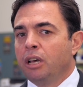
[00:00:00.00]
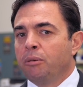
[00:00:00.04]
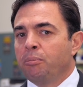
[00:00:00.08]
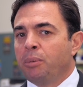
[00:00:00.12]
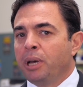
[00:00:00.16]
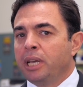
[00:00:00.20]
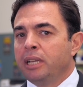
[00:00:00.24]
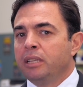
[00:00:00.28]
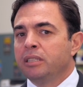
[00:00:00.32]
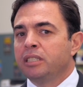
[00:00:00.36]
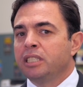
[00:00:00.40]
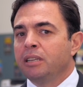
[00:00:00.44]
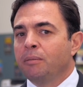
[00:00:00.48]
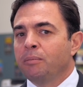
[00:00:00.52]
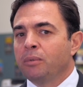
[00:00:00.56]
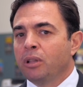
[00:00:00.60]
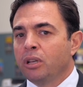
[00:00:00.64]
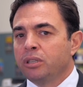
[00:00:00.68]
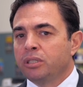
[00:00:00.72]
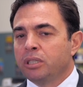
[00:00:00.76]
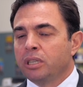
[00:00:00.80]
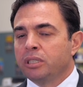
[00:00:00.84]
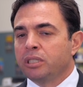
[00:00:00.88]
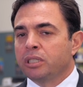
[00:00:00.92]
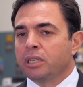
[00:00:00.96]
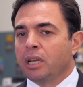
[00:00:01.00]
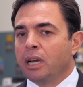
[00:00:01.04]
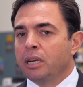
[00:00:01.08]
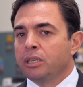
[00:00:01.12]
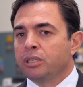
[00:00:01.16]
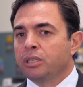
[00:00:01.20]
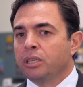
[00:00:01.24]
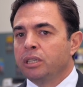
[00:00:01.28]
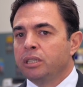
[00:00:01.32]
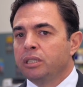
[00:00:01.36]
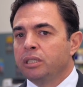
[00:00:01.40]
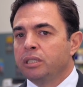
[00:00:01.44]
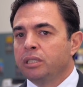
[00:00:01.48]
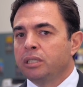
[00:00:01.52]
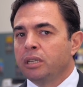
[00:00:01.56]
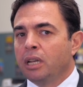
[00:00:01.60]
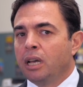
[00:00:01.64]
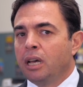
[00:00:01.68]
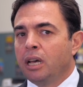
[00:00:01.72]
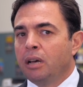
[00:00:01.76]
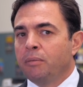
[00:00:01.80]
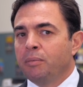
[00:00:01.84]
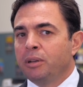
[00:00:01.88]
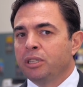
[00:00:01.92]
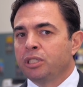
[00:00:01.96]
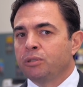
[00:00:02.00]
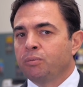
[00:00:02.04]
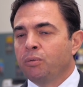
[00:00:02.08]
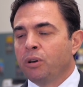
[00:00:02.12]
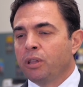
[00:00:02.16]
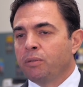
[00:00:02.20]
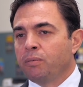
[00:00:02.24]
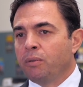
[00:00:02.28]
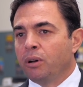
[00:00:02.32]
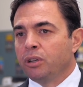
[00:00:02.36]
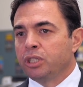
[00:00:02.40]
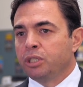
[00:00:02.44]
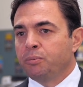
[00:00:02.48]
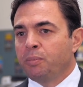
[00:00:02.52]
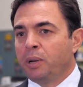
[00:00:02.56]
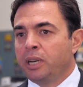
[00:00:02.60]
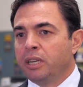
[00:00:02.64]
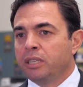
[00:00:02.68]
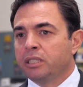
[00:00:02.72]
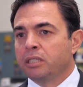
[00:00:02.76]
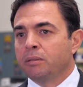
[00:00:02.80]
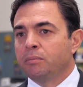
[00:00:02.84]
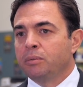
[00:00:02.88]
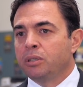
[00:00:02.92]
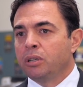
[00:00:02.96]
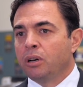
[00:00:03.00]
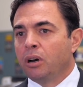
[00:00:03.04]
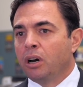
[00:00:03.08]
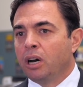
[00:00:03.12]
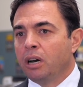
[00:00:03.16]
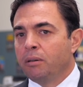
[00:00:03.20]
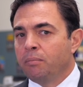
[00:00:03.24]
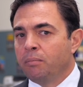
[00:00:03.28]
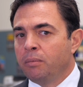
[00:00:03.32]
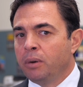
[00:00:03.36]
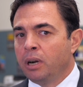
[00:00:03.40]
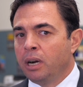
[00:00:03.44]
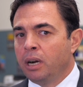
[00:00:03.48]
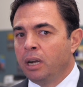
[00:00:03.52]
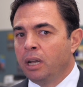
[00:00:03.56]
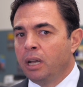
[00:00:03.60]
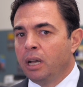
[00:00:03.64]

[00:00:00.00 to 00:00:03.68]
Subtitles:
but in some of those discussions, it's worthwhile spending some time